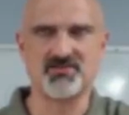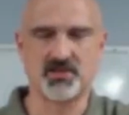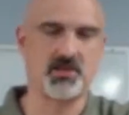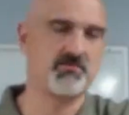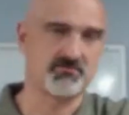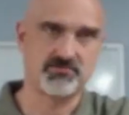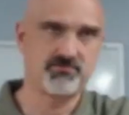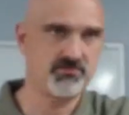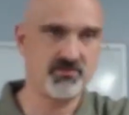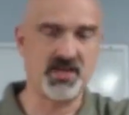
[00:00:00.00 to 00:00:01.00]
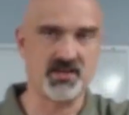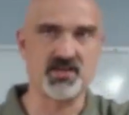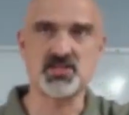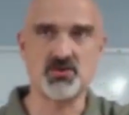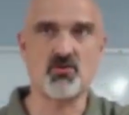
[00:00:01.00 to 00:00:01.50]
Well, it
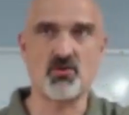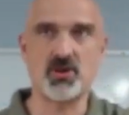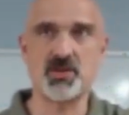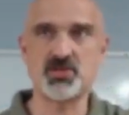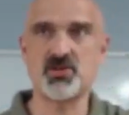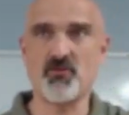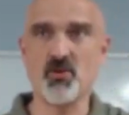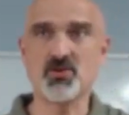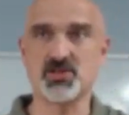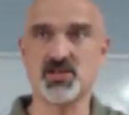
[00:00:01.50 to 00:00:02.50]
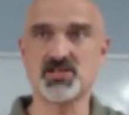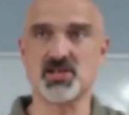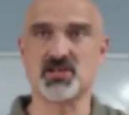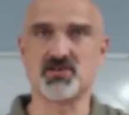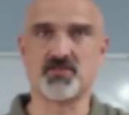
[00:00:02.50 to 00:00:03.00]
leads to a whole bunch of divorce,
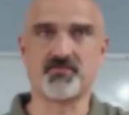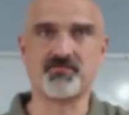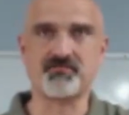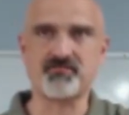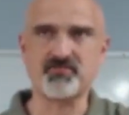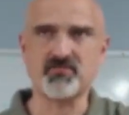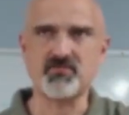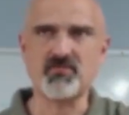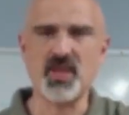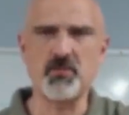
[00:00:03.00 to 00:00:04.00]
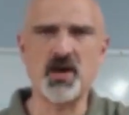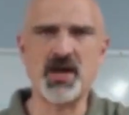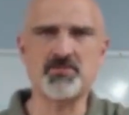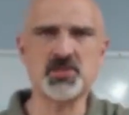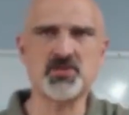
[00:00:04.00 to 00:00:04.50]
doesn't it? And what
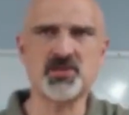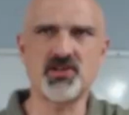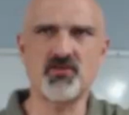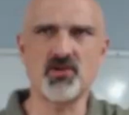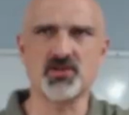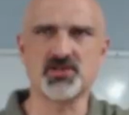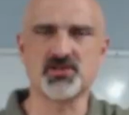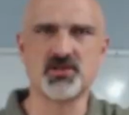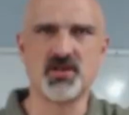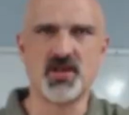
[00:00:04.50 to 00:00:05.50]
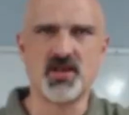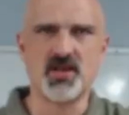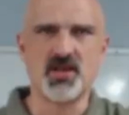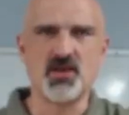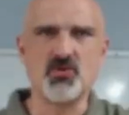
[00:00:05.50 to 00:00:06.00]
happens with divorce?
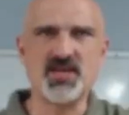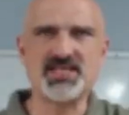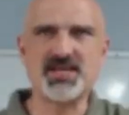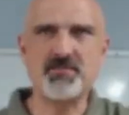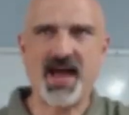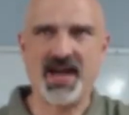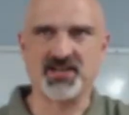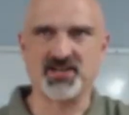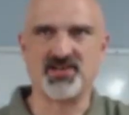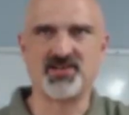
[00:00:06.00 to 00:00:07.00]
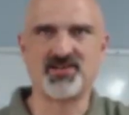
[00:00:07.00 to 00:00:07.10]
Who gets impacted?